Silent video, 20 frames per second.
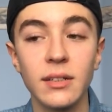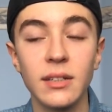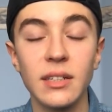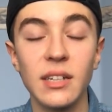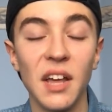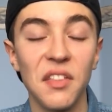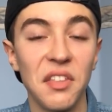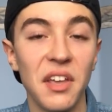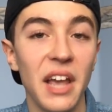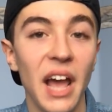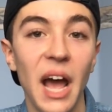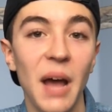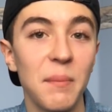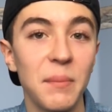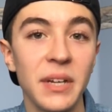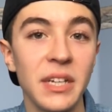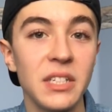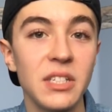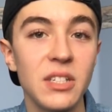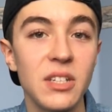Nothing
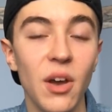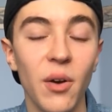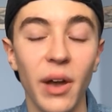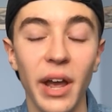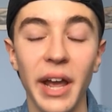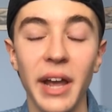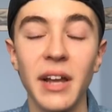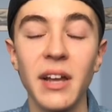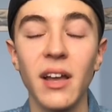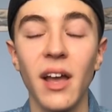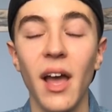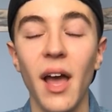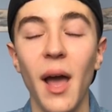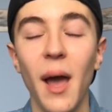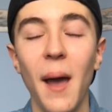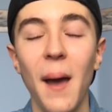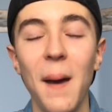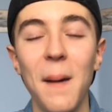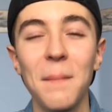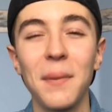happened, okay?
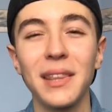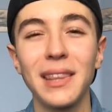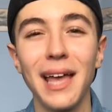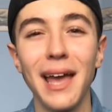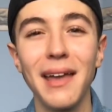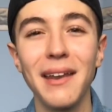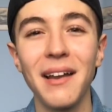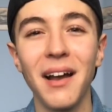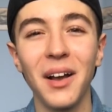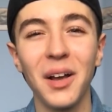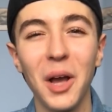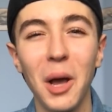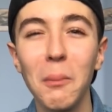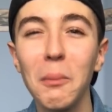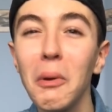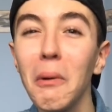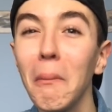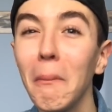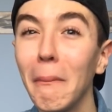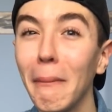But then a
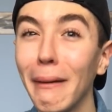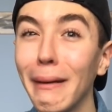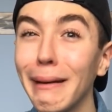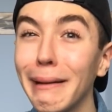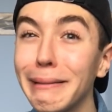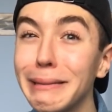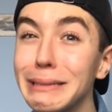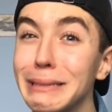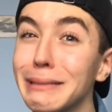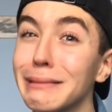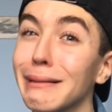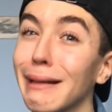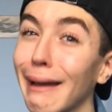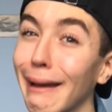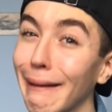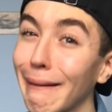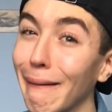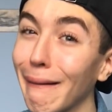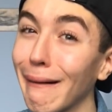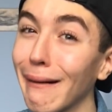couple minutes
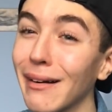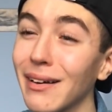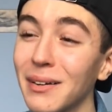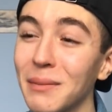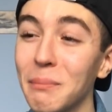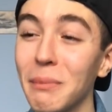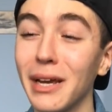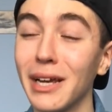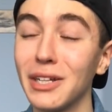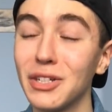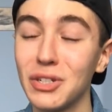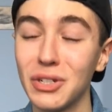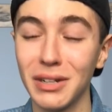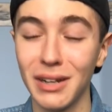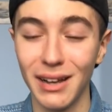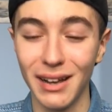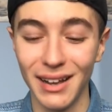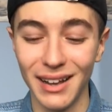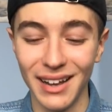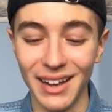later, bitch,
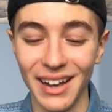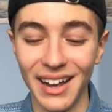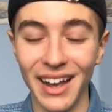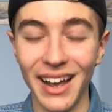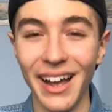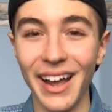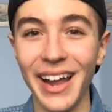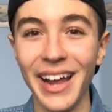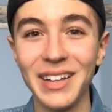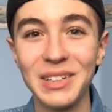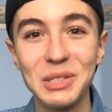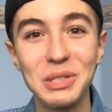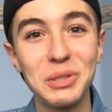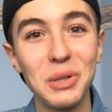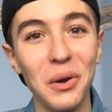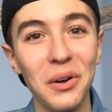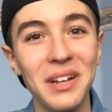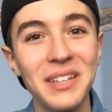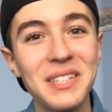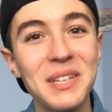it
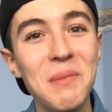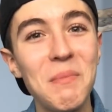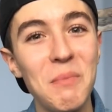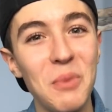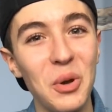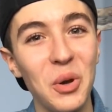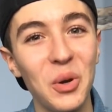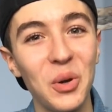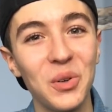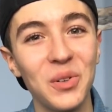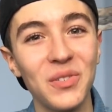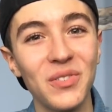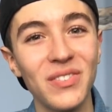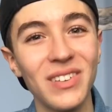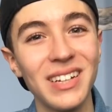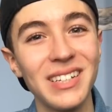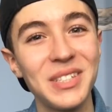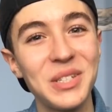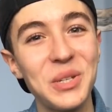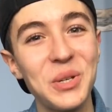started to move
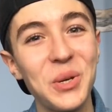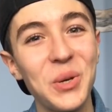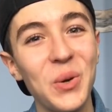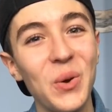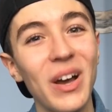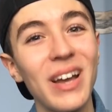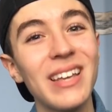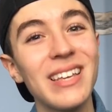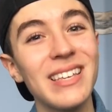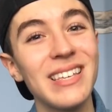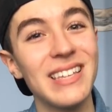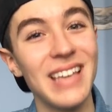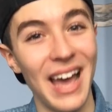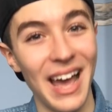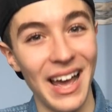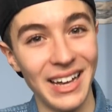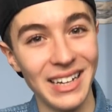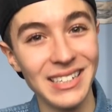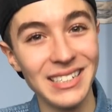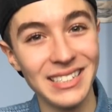to
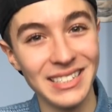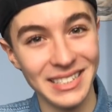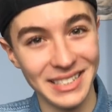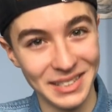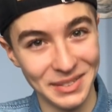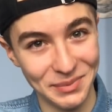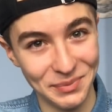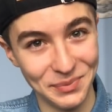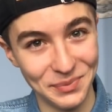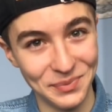yes.